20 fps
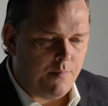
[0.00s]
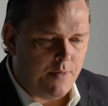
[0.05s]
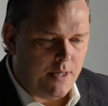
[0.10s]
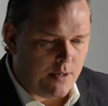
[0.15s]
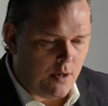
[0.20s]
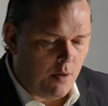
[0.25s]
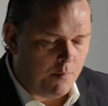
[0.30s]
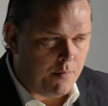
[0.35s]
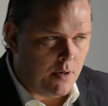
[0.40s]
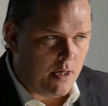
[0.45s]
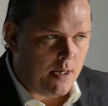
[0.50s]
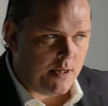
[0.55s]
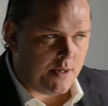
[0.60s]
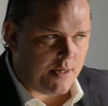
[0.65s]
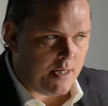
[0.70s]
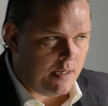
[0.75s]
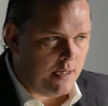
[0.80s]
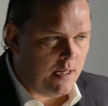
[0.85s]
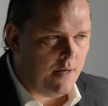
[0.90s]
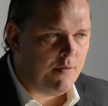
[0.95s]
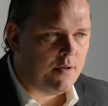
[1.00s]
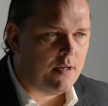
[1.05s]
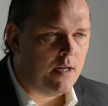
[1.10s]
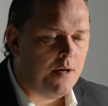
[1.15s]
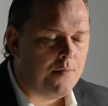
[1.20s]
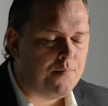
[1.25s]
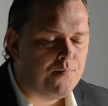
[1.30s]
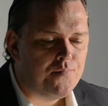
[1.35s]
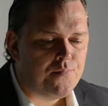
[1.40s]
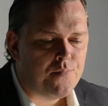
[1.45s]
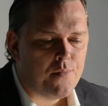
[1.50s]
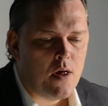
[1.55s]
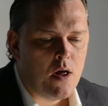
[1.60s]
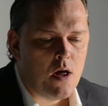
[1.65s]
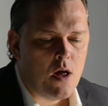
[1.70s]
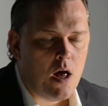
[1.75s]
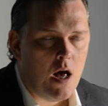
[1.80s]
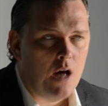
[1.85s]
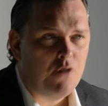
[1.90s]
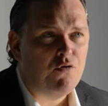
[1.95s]
that opulence and give it a,
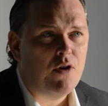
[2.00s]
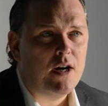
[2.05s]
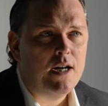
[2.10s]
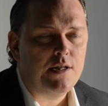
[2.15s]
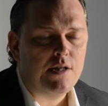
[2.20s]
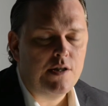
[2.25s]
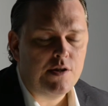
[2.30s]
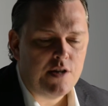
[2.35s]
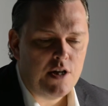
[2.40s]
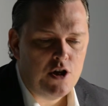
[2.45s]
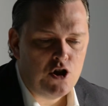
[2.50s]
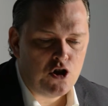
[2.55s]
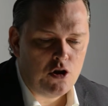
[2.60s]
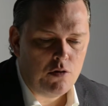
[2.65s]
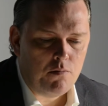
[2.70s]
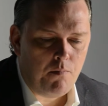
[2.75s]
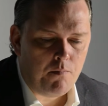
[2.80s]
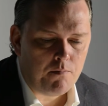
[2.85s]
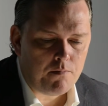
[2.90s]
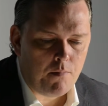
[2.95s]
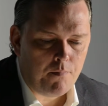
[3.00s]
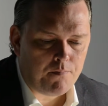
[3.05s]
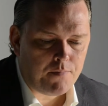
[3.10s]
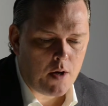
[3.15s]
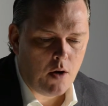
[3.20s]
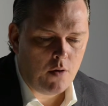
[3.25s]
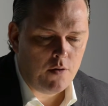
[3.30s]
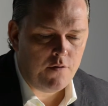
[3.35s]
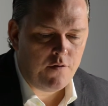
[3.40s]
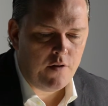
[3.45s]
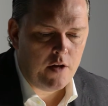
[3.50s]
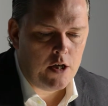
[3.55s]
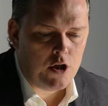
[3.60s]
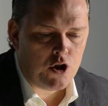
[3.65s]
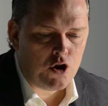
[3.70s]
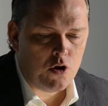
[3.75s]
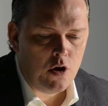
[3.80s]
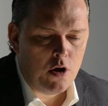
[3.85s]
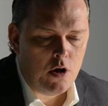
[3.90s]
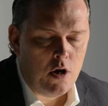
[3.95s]
a dry sensation on the
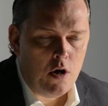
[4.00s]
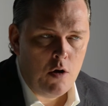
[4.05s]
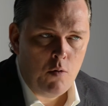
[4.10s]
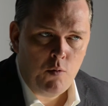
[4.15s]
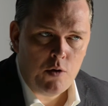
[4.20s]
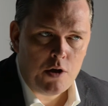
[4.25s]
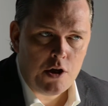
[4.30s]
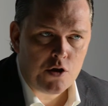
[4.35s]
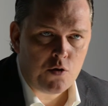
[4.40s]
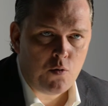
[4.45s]
finish, which is